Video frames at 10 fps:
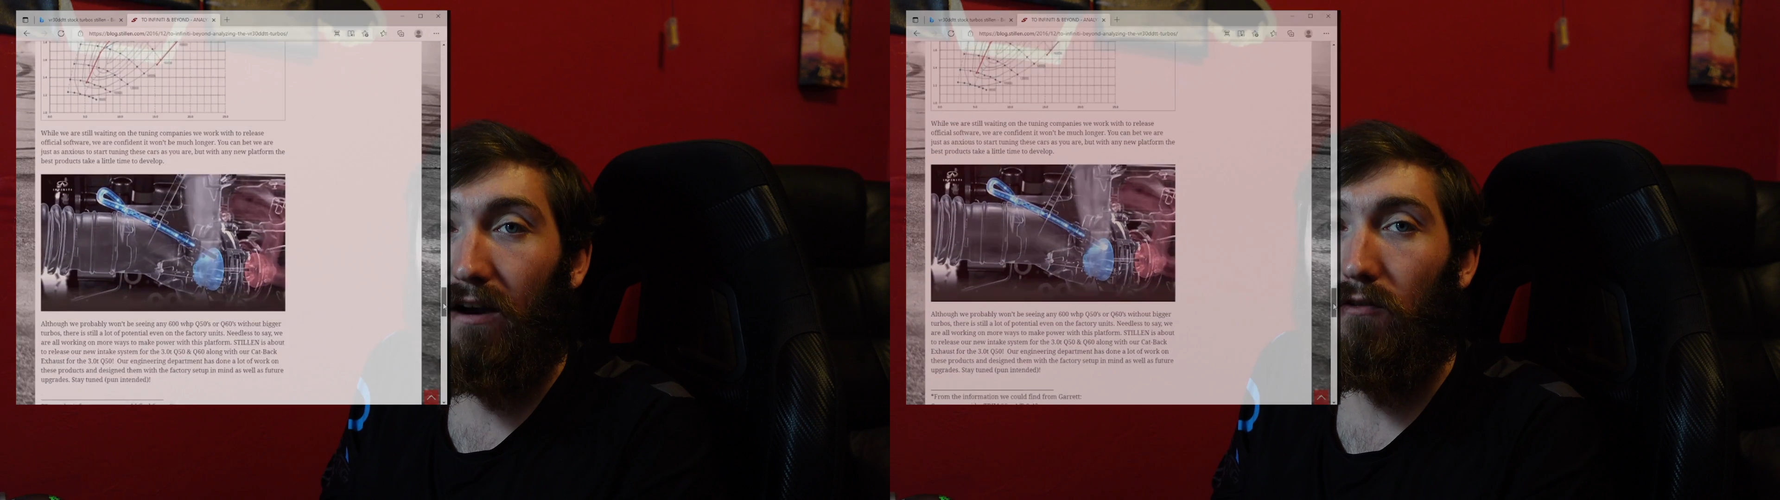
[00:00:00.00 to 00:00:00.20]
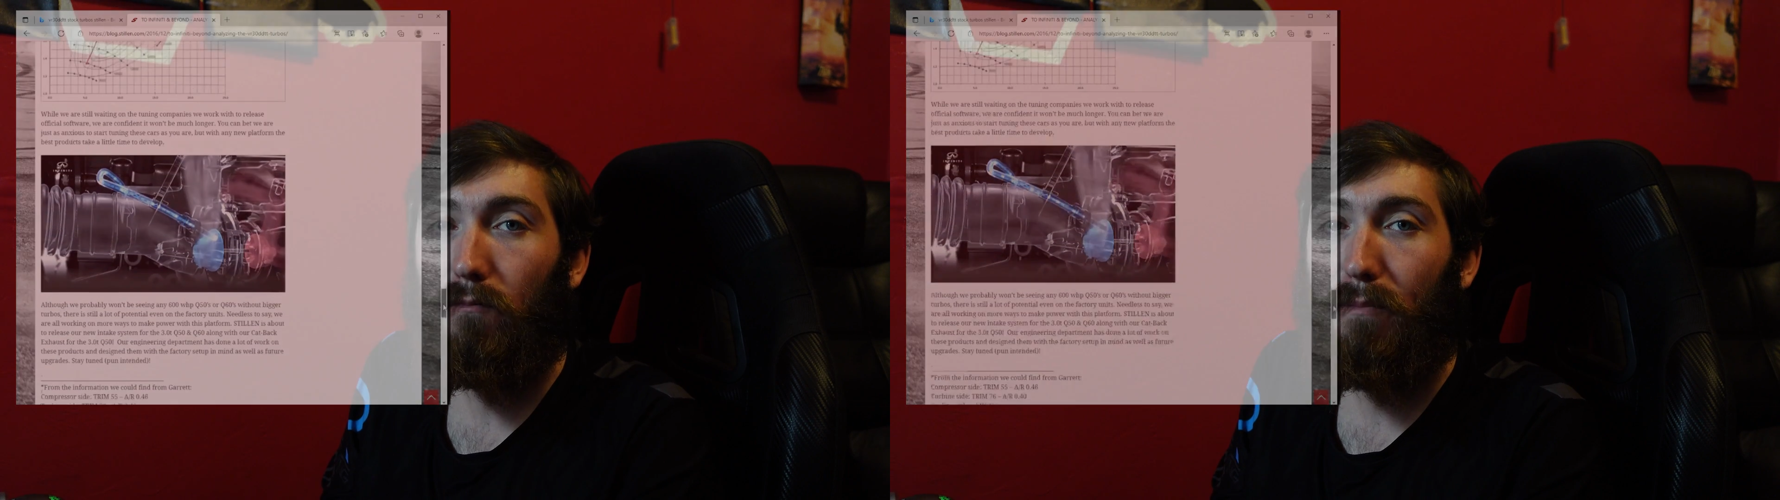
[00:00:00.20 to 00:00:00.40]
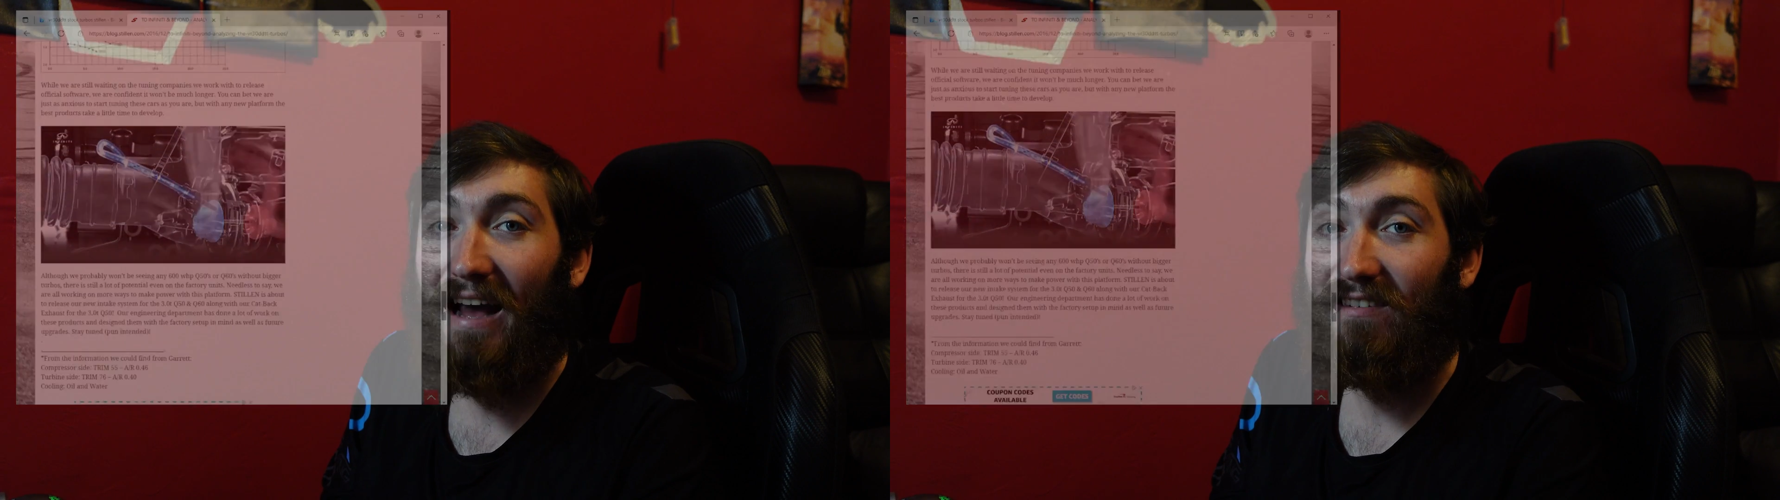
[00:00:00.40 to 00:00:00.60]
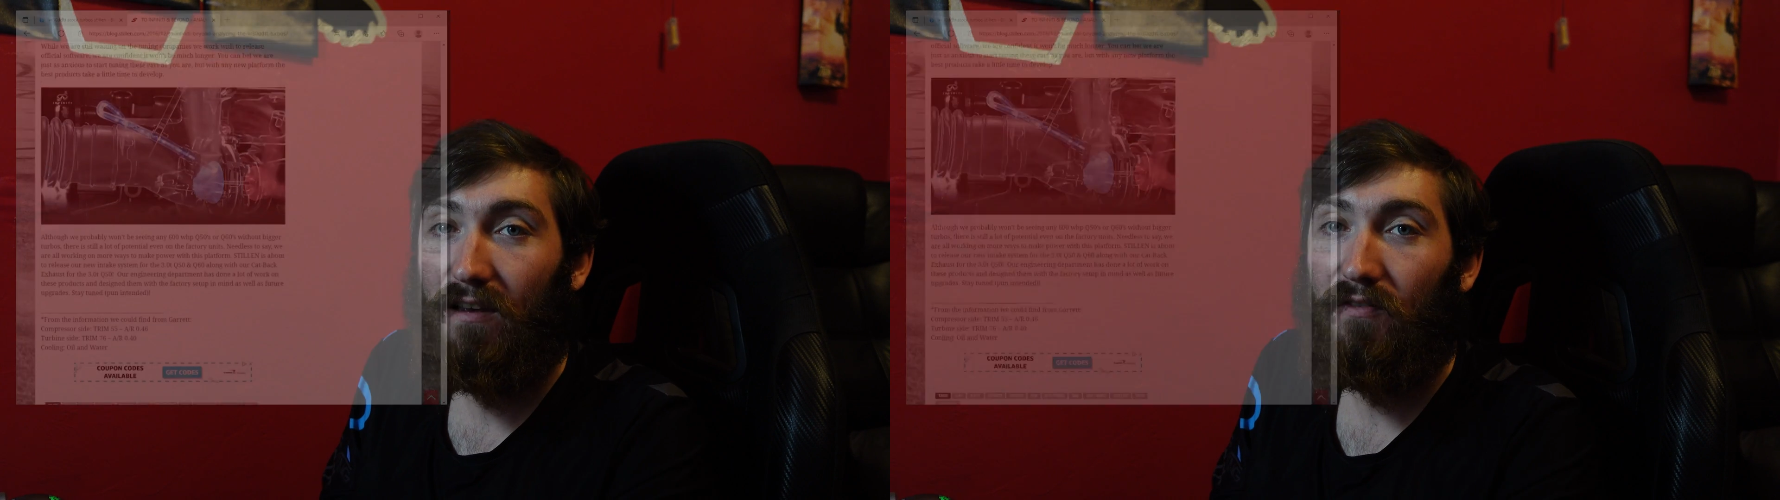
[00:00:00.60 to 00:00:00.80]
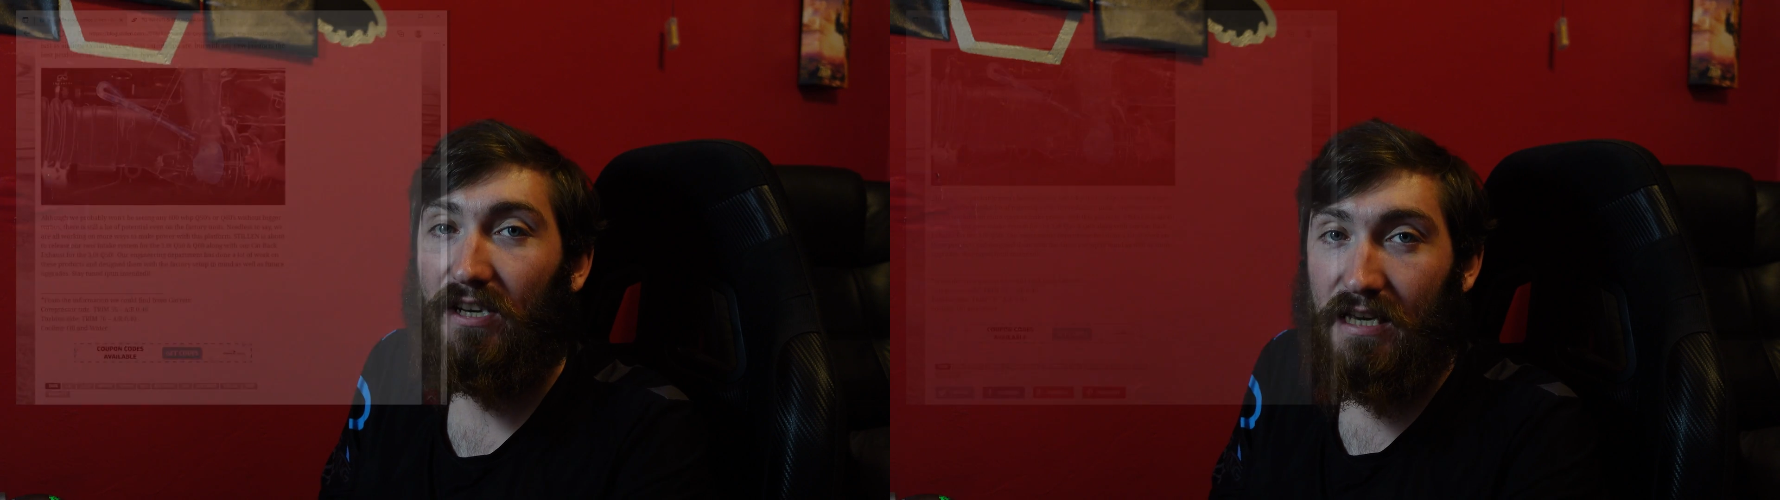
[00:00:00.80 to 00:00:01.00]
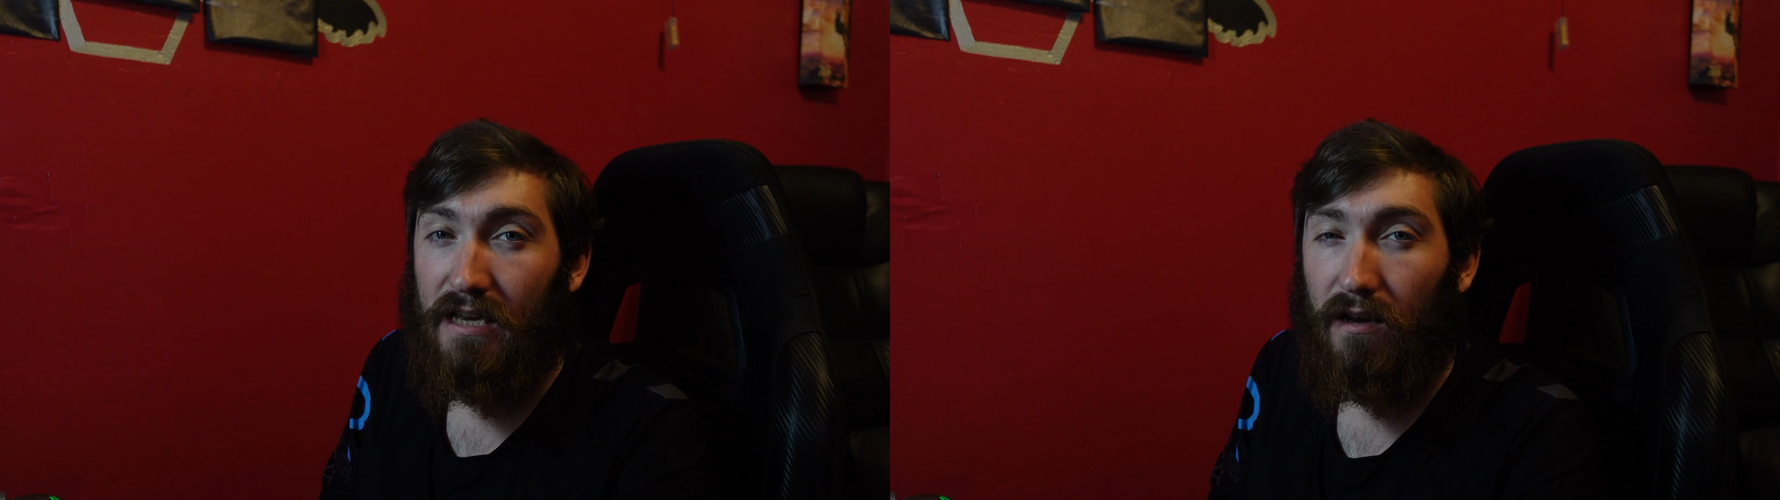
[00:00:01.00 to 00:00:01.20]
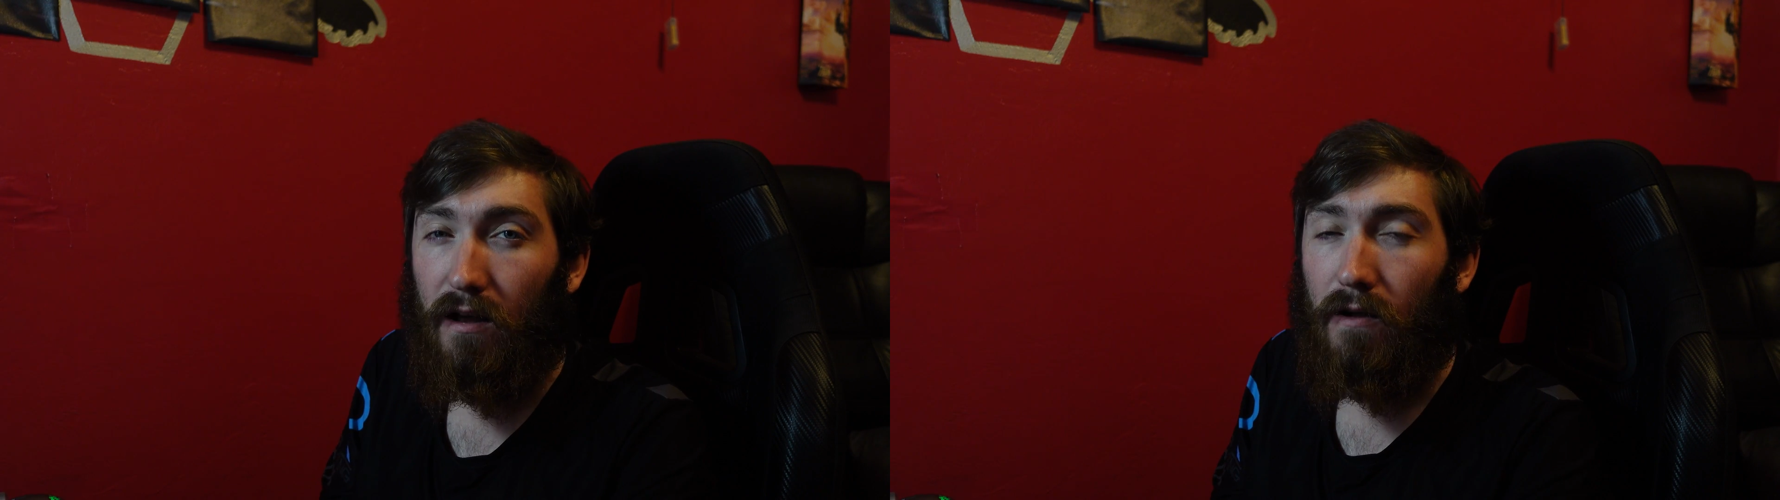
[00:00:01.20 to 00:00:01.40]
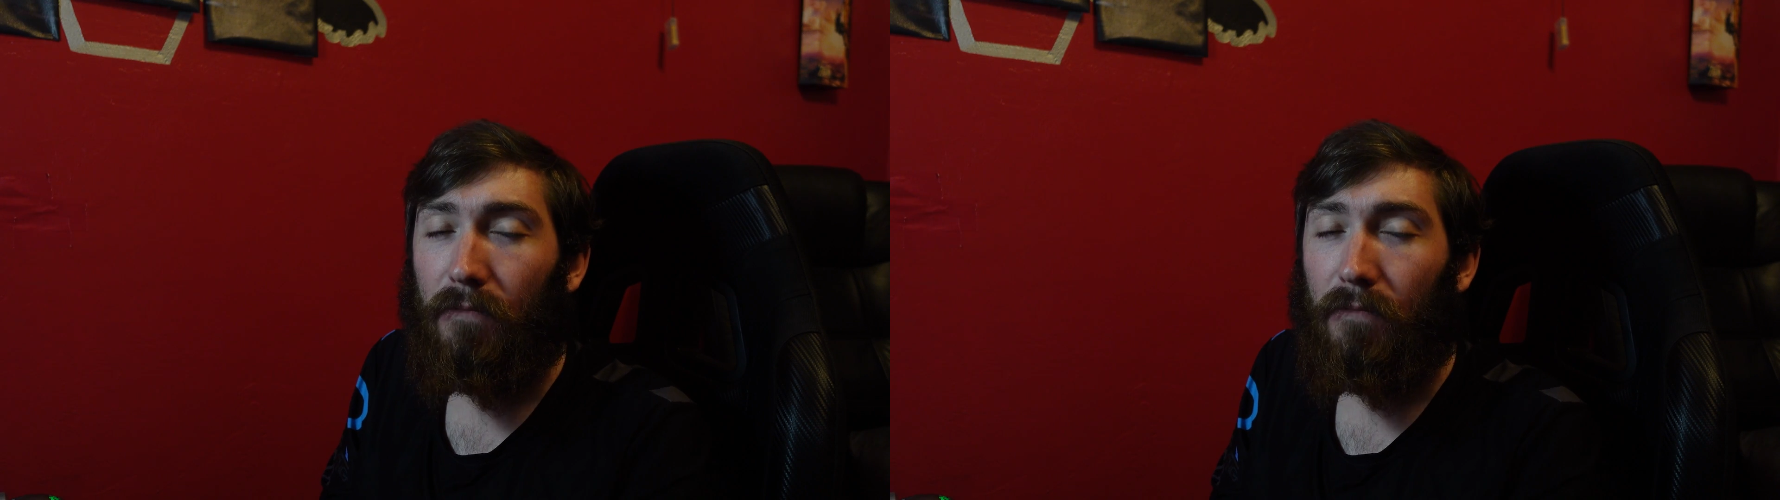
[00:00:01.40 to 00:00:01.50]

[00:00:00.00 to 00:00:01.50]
of them past 17,